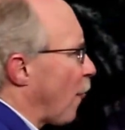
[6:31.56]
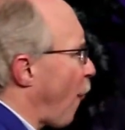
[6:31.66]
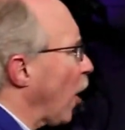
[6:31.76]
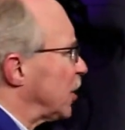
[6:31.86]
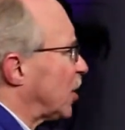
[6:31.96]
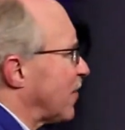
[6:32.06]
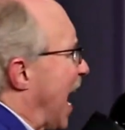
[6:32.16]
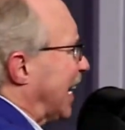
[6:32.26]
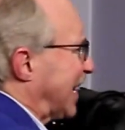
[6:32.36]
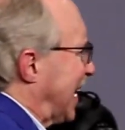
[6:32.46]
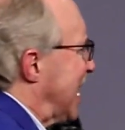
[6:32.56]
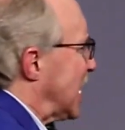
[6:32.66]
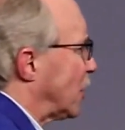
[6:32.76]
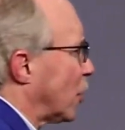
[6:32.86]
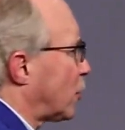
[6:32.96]
the voice of God
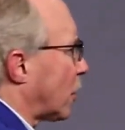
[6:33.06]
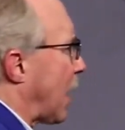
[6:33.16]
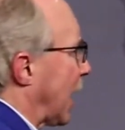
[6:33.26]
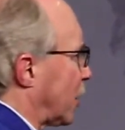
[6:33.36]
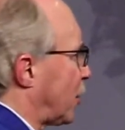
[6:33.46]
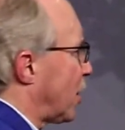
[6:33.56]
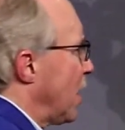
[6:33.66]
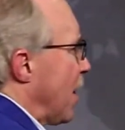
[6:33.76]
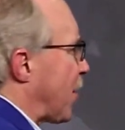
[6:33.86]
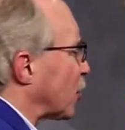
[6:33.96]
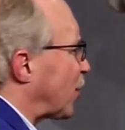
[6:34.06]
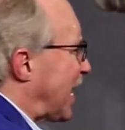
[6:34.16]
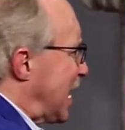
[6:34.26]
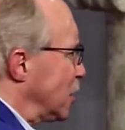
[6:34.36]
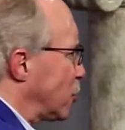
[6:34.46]
leads and directs. There's
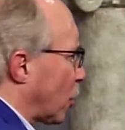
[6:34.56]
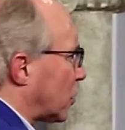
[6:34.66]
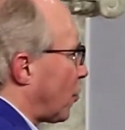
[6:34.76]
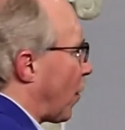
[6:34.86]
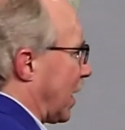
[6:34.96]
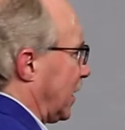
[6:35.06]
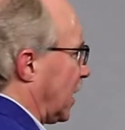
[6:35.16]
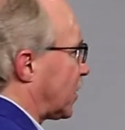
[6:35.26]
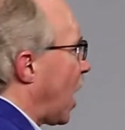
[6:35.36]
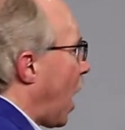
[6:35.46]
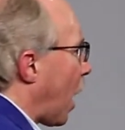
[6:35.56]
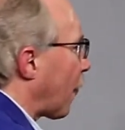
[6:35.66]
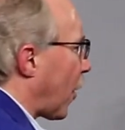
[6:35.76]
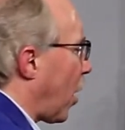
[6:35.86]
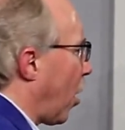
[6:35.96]
the inward witness
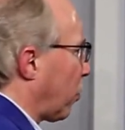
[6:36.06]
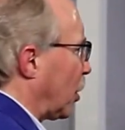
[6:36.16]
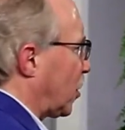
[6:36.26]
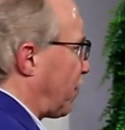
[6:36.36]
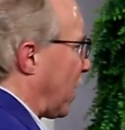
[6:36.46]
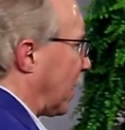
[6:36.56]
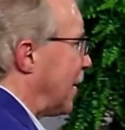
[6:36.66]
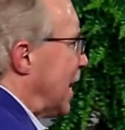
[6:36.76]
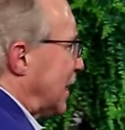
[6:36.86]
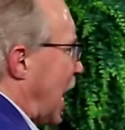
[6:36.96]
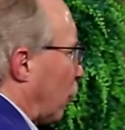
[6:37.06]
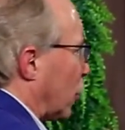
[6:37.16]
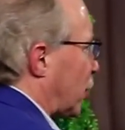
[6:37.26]
of the Holy Spirit that